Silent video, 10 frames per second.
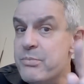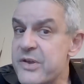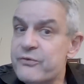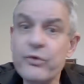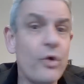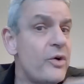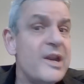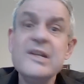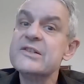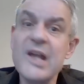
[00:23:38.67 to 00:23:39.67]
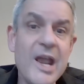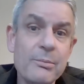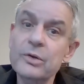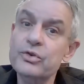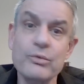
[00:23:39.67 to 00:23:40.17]
before he is
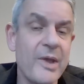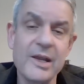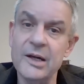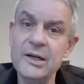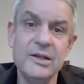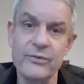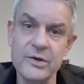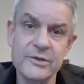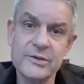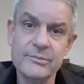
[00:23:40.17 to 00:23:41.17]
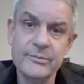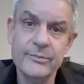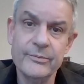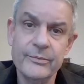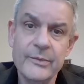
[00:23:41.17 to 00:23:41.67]
able to make any difference.
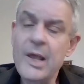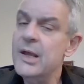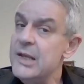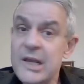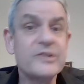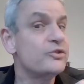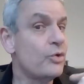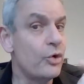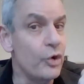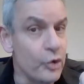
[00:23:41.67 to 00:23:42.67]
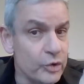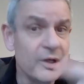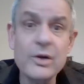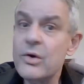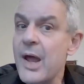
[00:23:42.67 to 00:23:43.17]
He has to
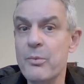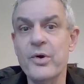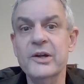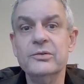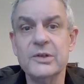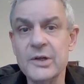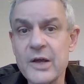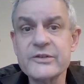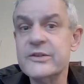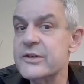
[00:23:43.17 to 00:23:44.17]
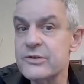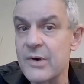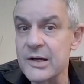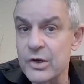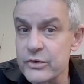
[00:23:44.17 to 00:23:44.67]
collude and collaborate with the narcissist's
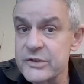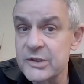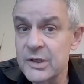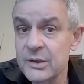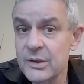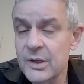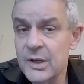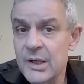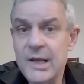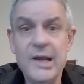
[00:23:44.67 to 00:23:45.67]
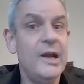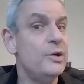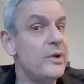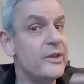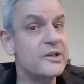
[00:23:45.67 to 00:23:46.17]
grandiosity
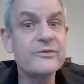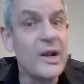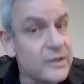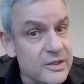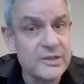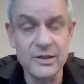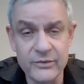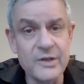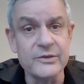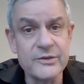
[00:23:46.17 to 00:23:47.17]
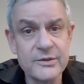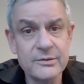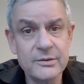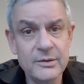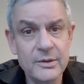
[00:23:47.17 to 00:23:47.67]
and with his fantasy defense.
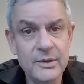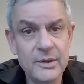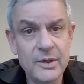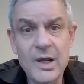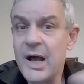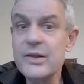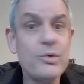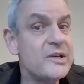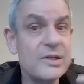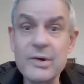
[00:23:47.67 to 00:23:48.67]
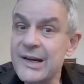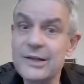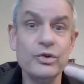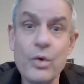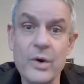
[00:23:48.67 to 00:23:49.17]
Otherwise, he will
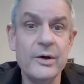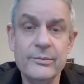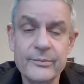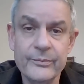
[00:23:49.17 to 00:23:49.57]
get nowhere.